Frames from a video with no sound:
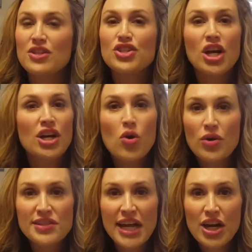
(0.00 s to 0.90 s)
Dark,
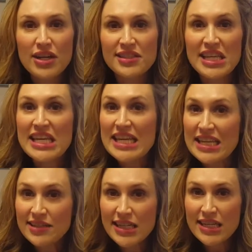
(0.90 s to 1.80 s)
coarse hair is the
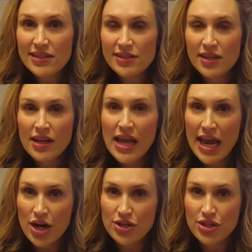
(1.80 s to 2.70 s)
easiest
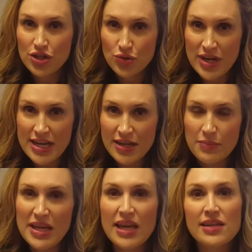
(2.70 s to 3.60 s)
hair to treat
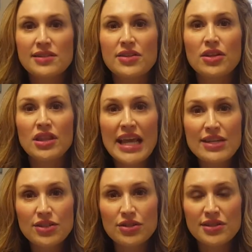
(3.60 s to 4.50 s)
because the
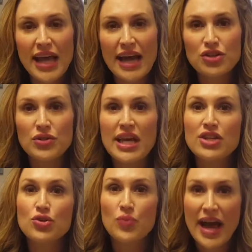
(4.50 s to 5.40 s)
laser is actually
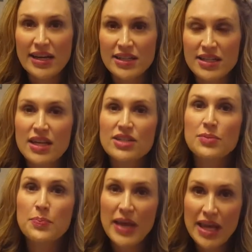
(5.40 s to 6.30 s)
attracted to
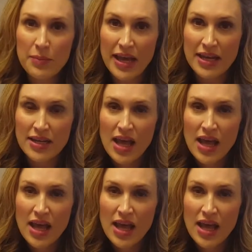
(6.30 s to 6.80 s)
pigment.